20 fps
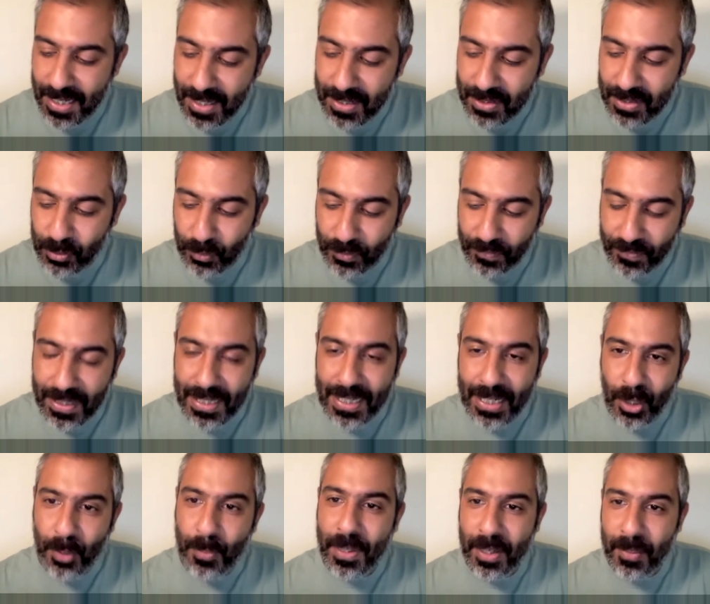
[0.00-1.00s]
sort of a
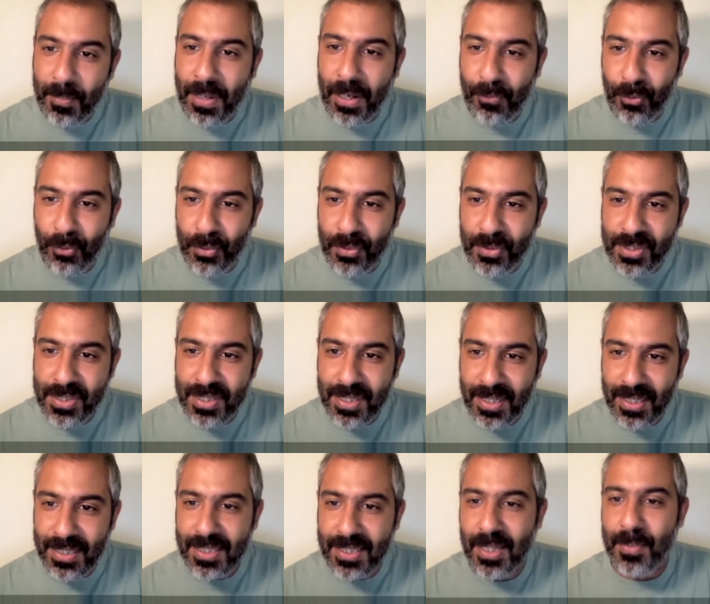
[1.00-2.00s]
little bit of my roots
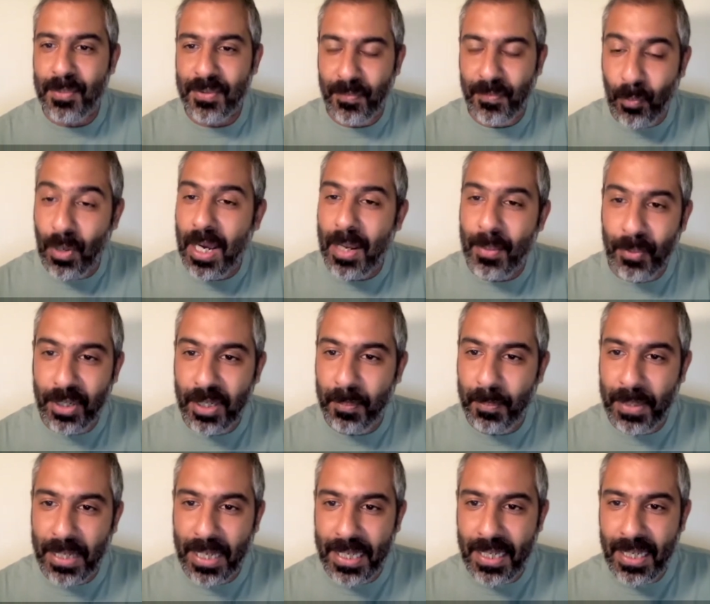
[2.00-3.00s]
in terms of what I'm going to
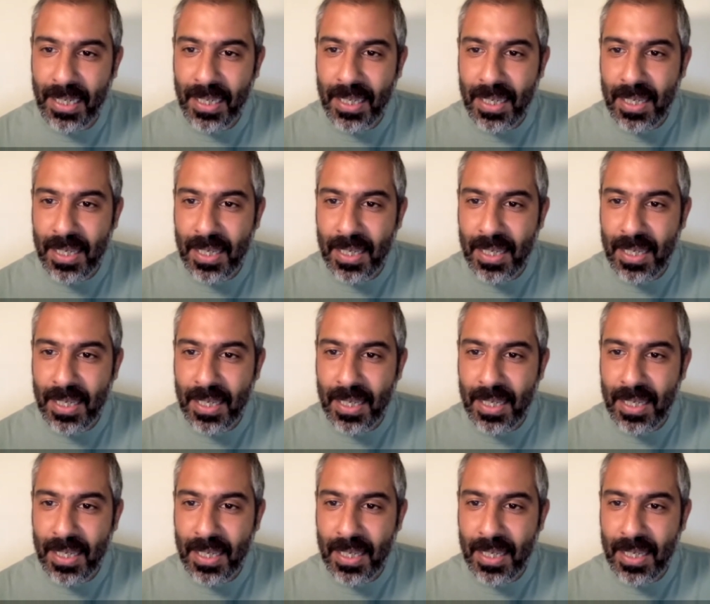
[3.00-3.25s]
play.